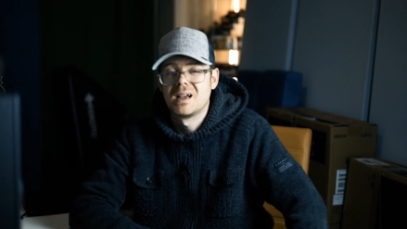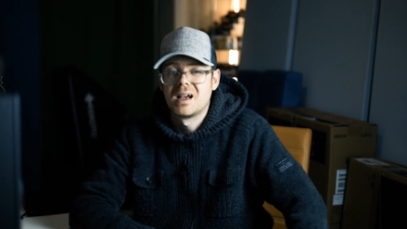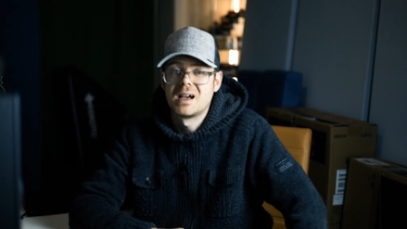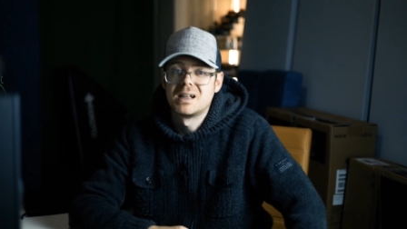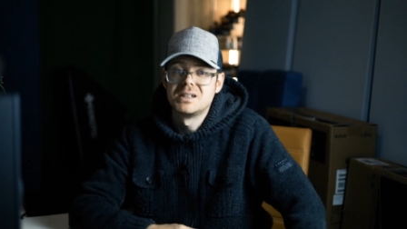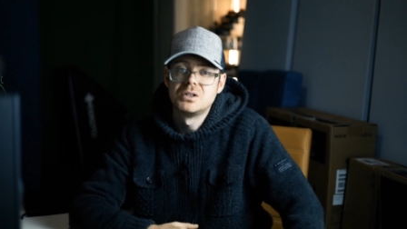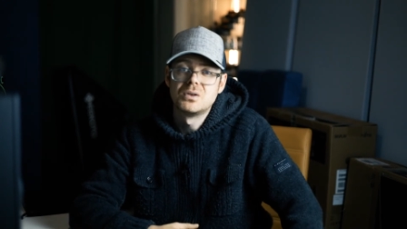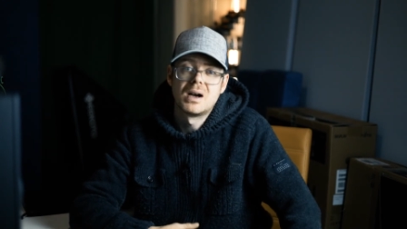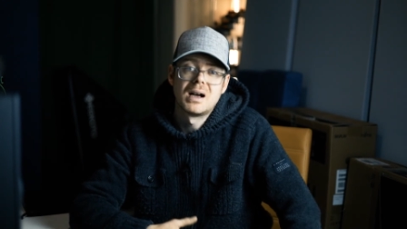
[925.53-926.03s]

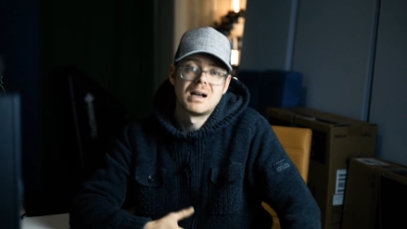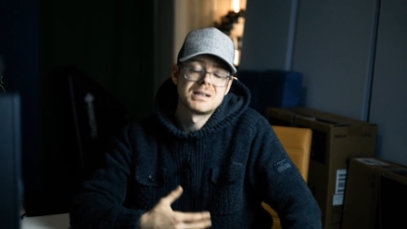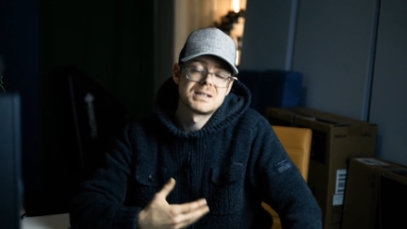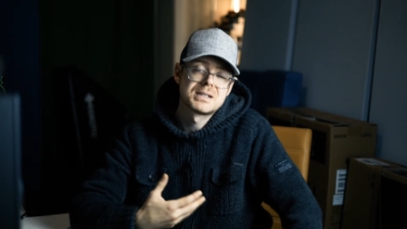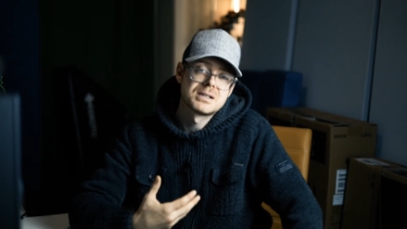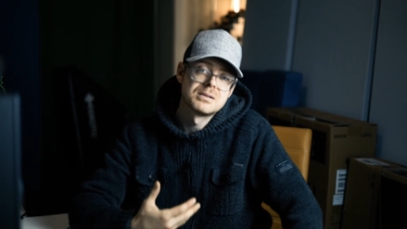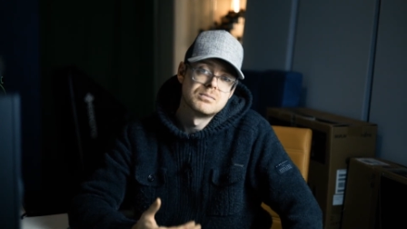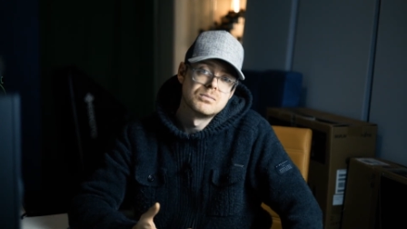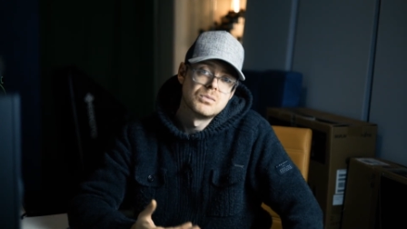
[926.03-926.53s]
and you add
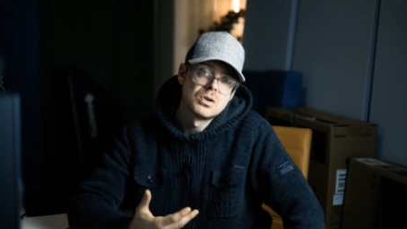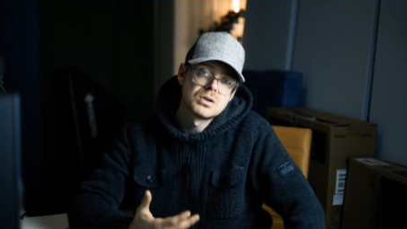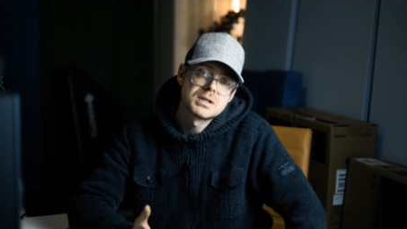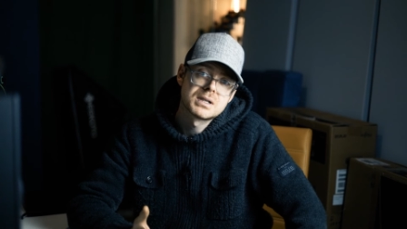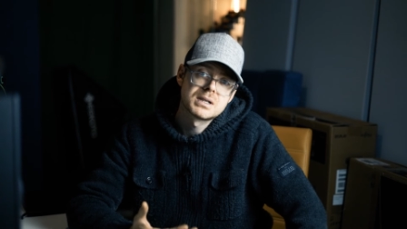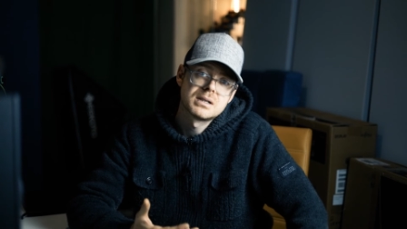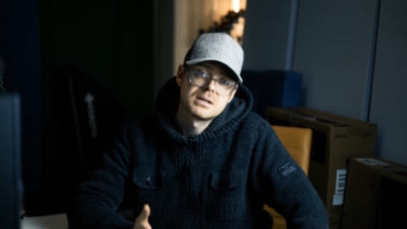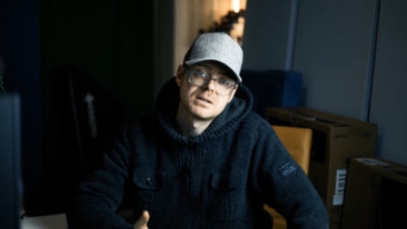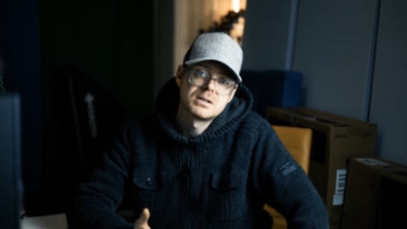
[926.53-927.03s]
some
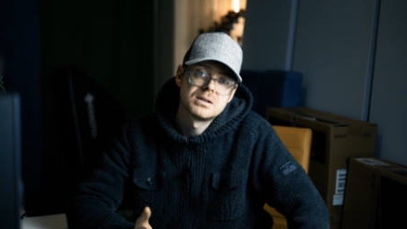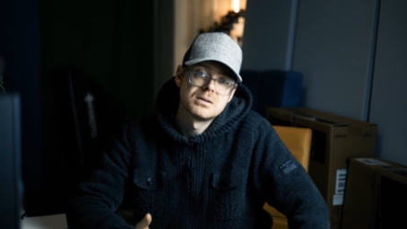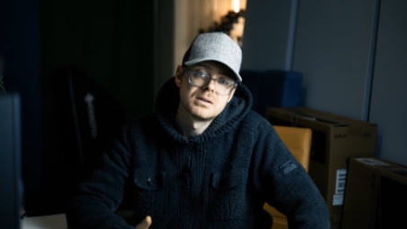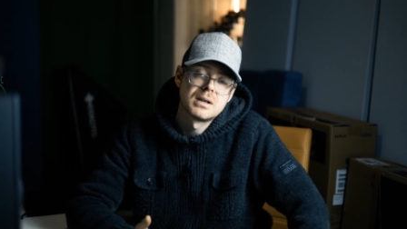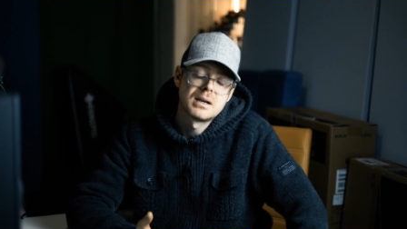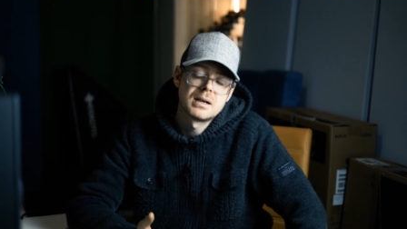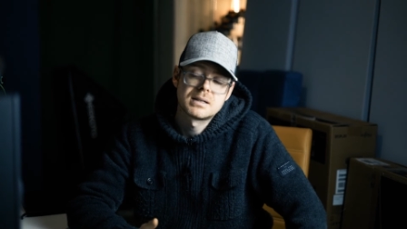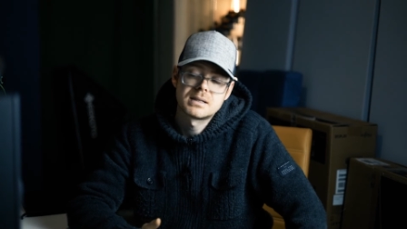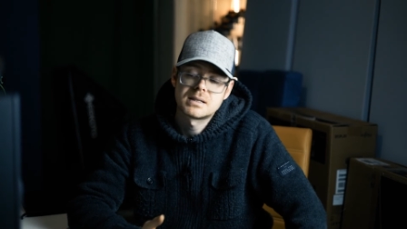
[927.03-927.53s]
musk to
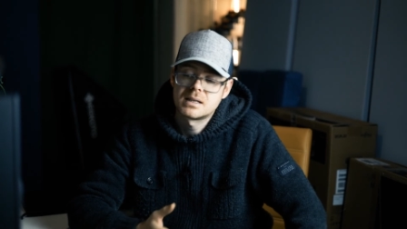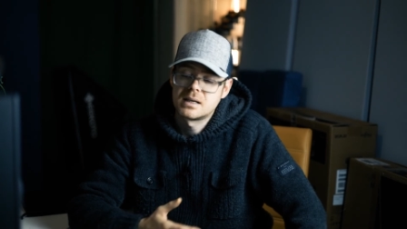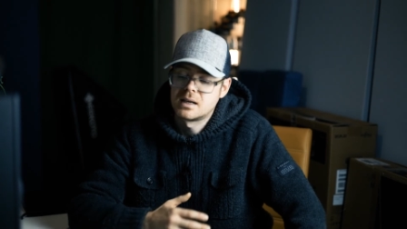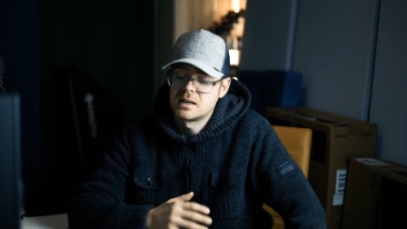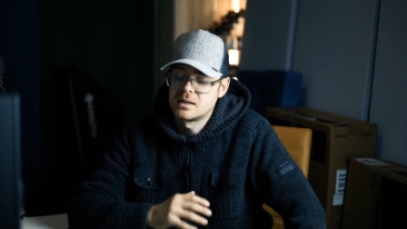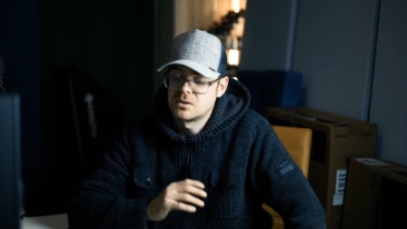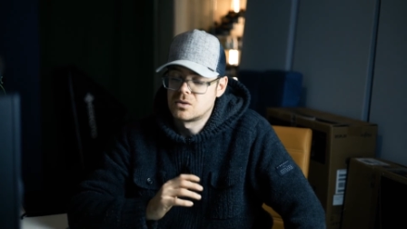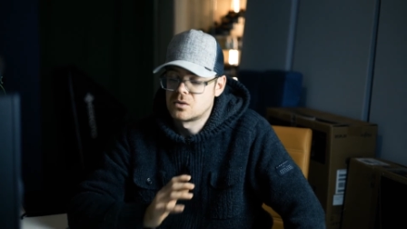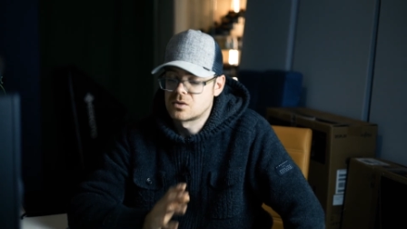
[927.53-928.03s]
that,
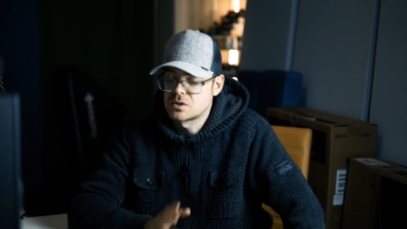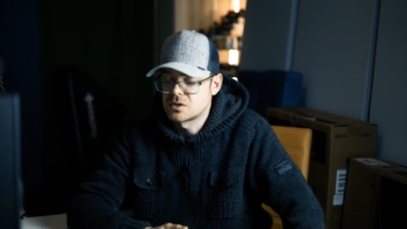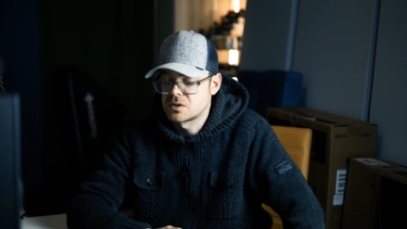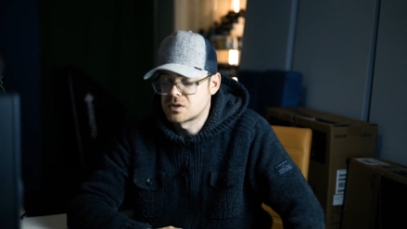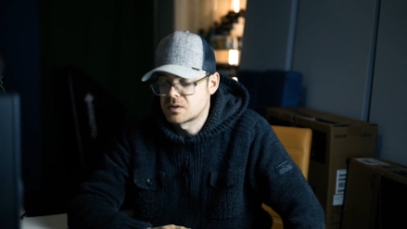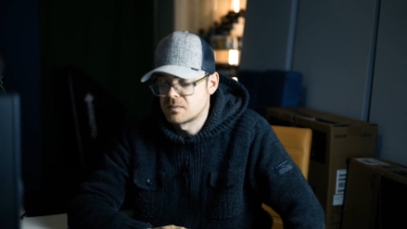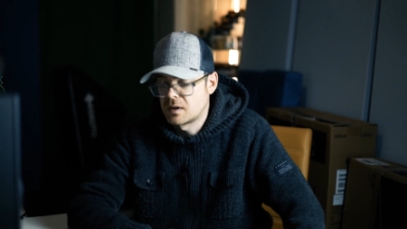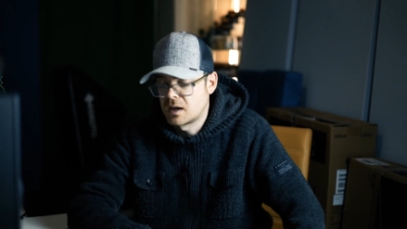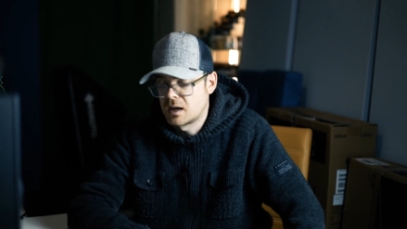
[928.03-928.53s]
and also
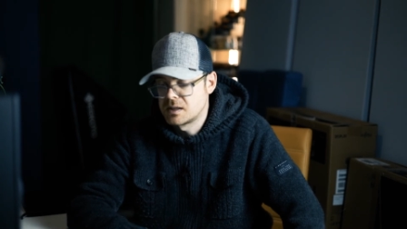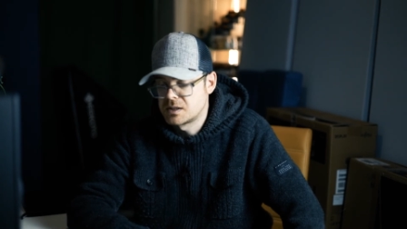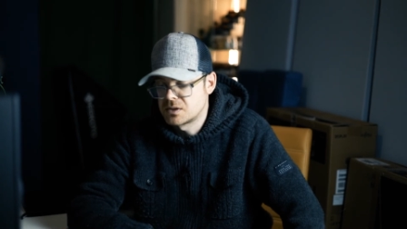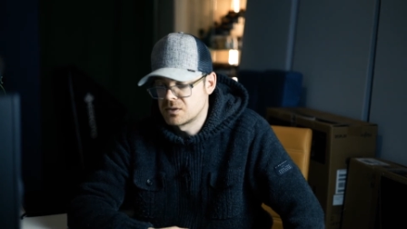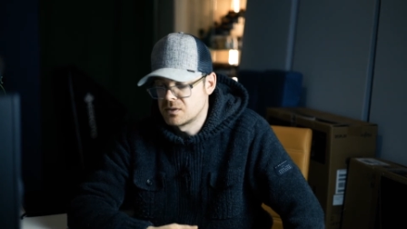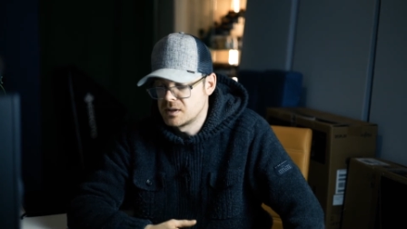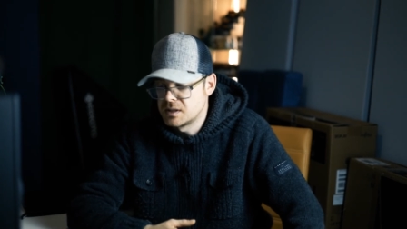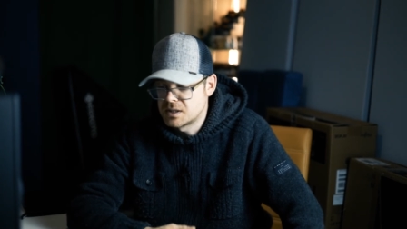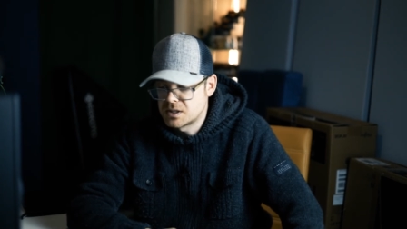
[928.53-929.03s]
some
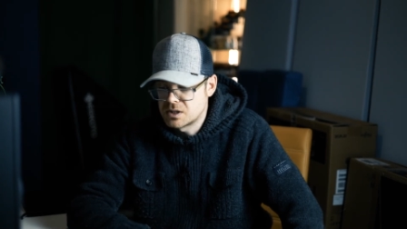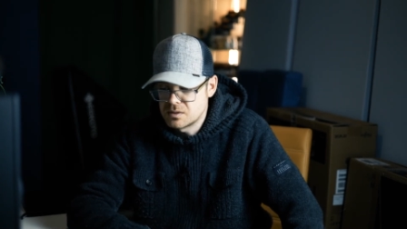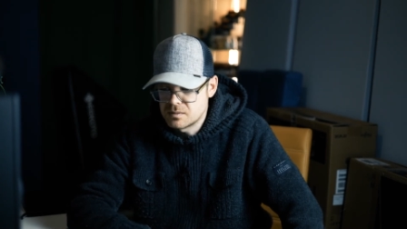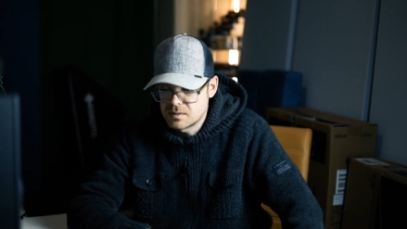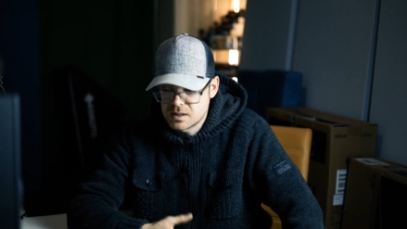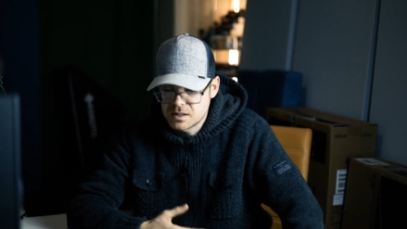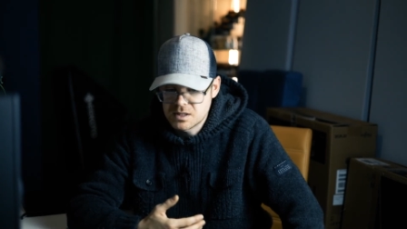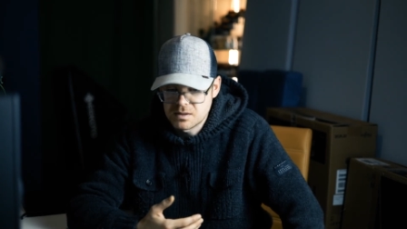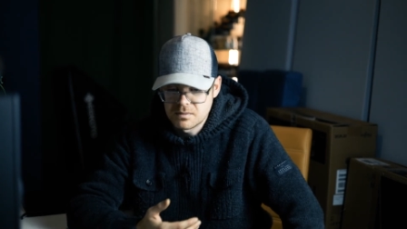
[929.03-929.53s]
Iso E
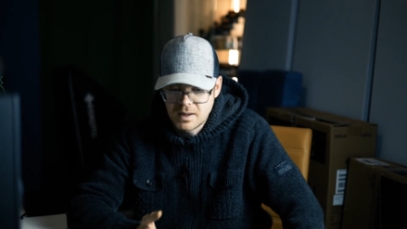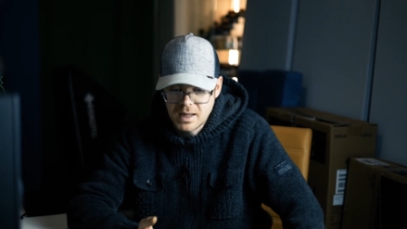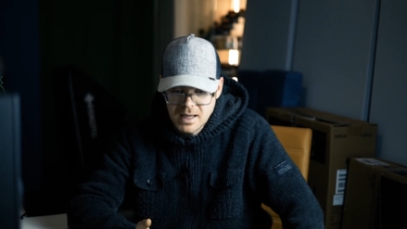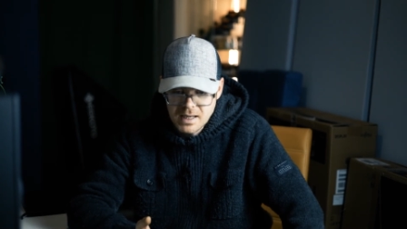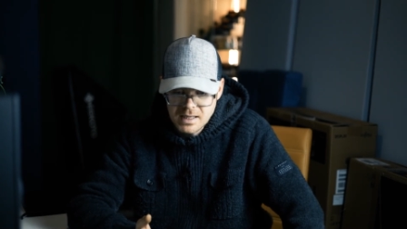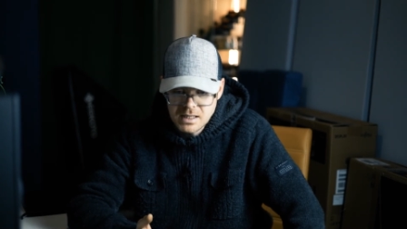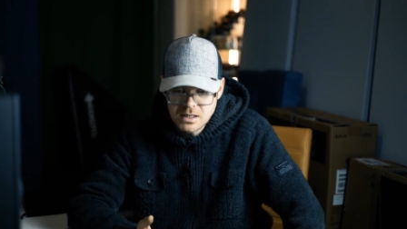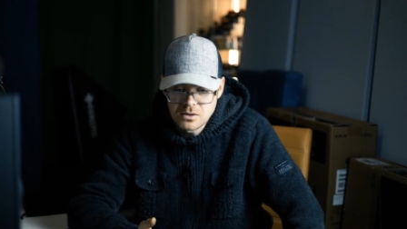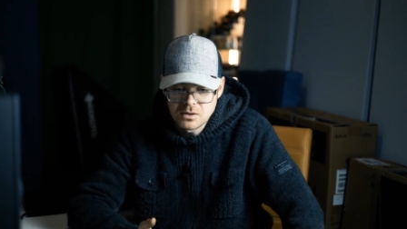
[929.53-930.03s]
Super, some
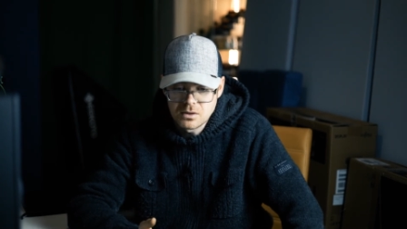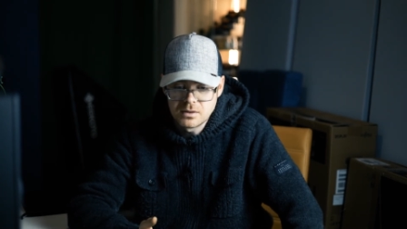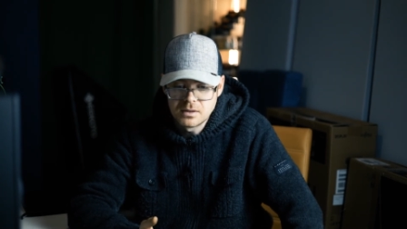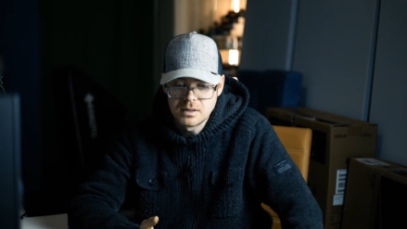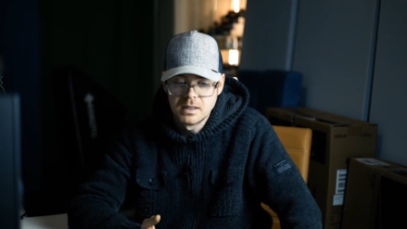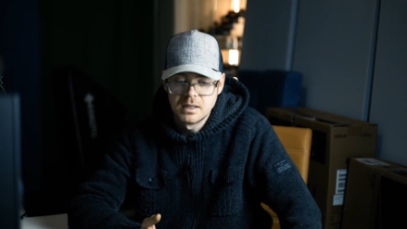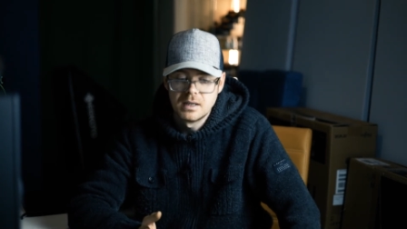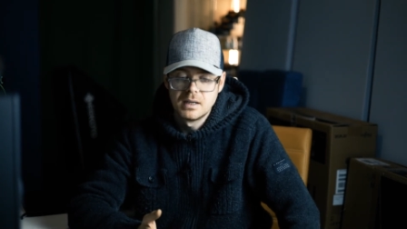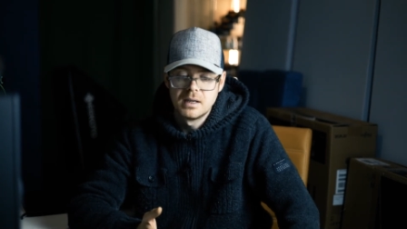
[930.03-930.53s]
Hedione.